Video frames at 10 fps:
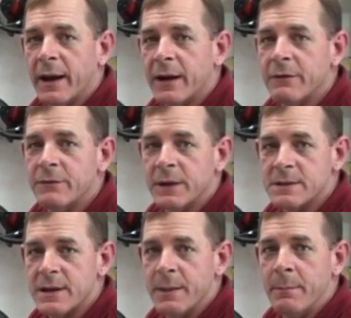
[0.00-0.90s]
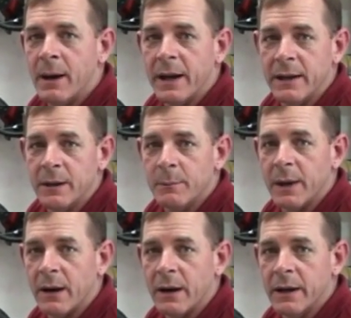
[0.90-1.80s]
how to fix a binding
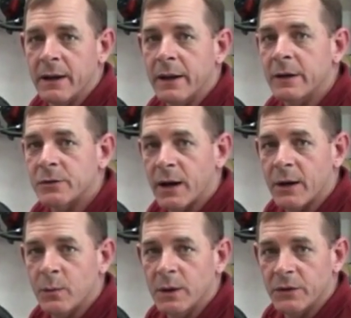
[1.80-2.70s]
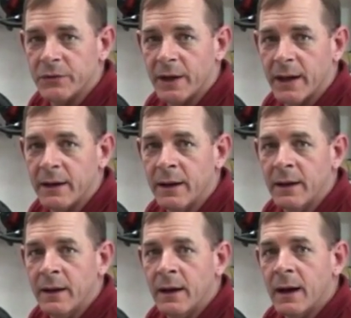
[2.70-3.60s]
bearing in a trike wheel set.
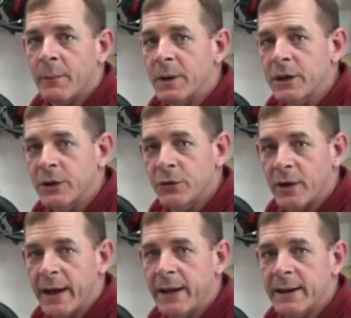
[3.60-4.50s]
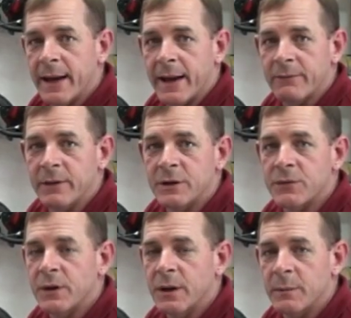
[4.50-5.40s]
I'm going to use an 8.5 inch
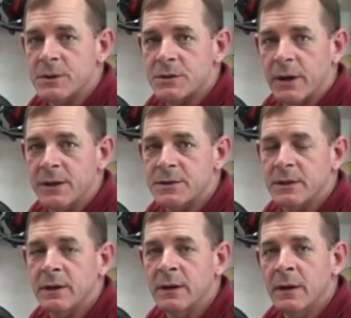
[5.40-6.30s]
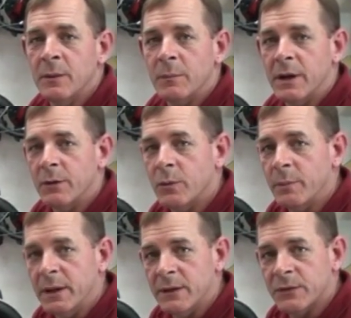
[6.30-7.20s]
for demonstration, but it will
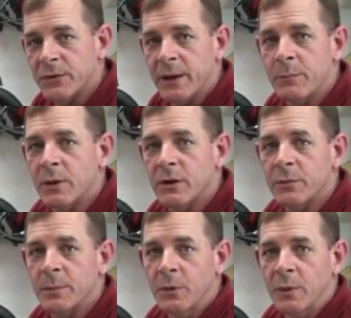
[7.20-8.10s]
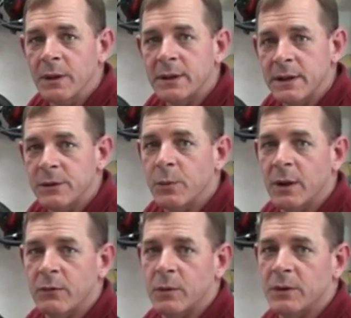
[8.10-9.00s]
be the same principle with a T12
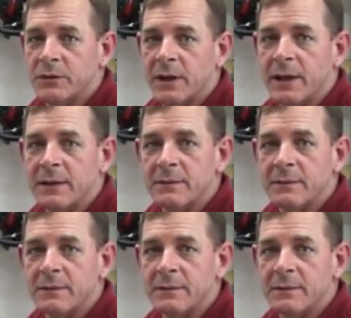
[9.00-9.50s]
wheel set.